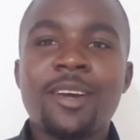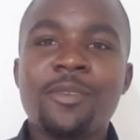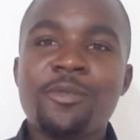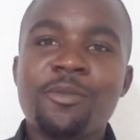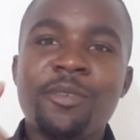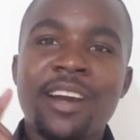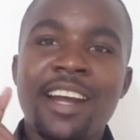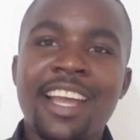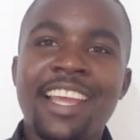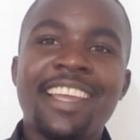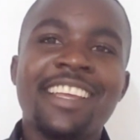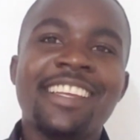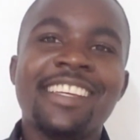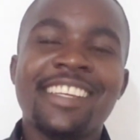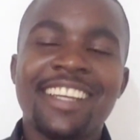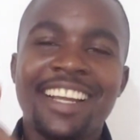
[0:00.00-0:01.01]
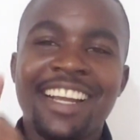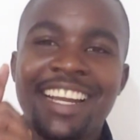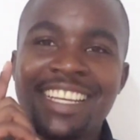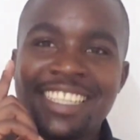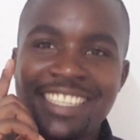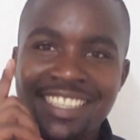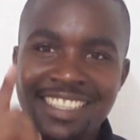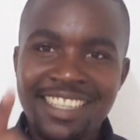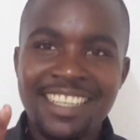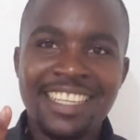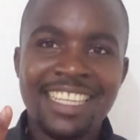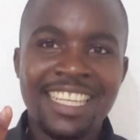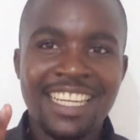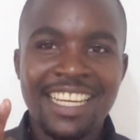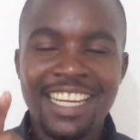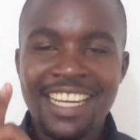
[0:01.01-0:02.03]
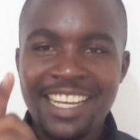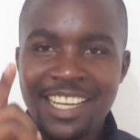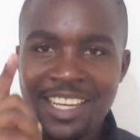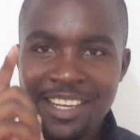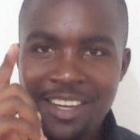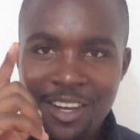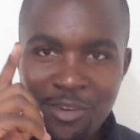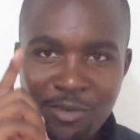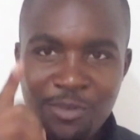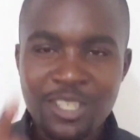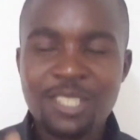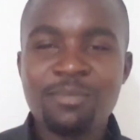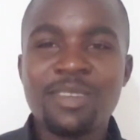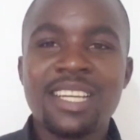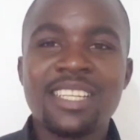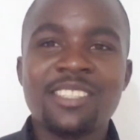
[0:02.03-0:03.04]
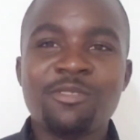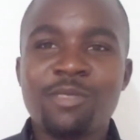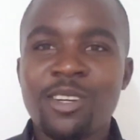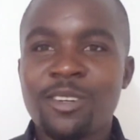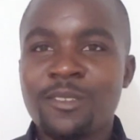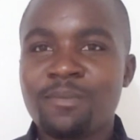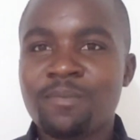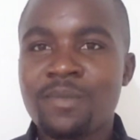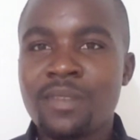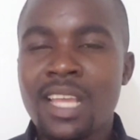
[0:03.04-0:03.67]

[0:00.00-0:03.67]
Why can't they watch me as well?